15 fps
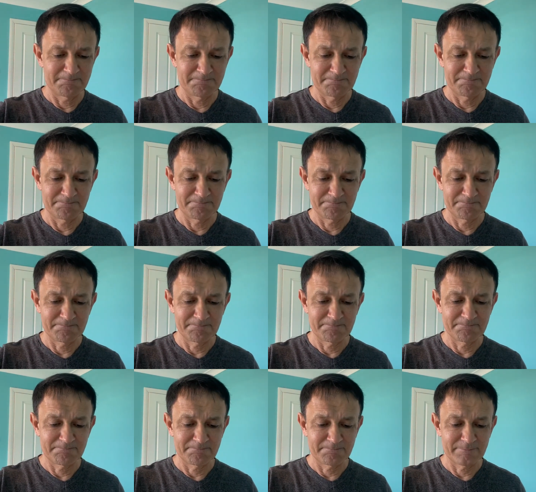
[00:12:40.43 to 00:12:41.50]

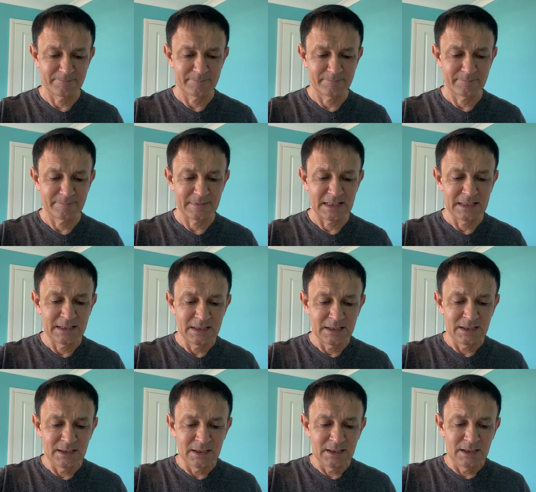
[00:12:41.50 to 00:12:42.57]

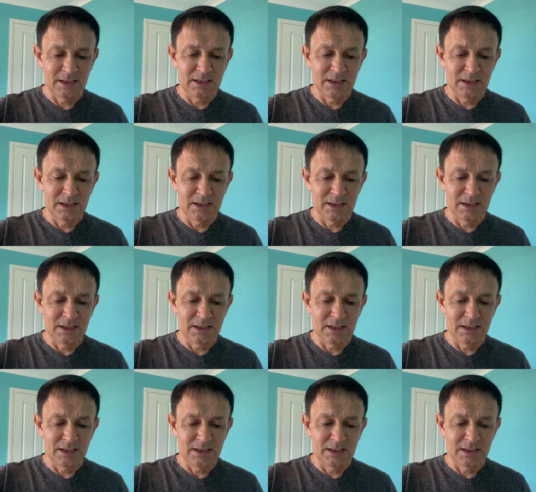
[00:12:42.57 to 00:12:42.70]
(silence)